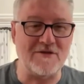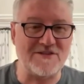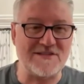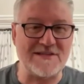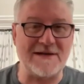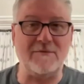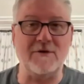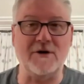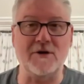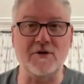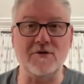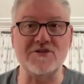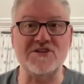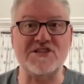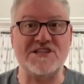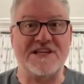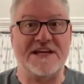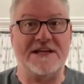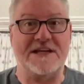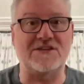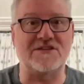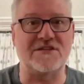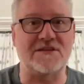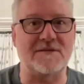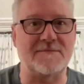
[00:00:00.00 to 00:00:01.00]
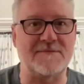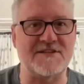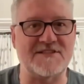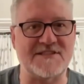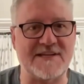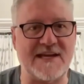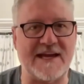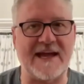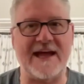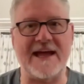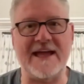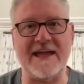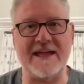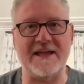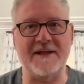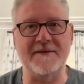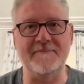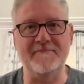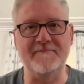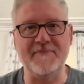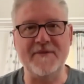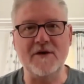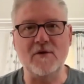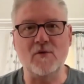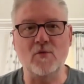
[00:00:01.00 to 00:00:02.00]
someone will send it to them and say, "Hey,
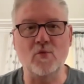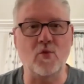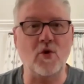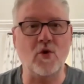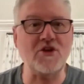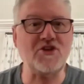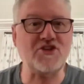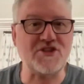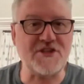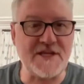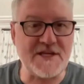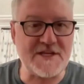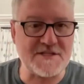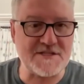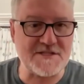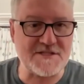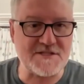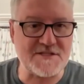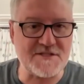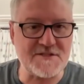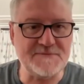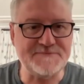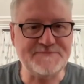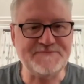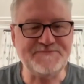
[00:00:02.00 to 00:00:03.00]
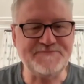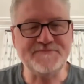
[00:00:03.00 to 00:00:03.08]
watch this."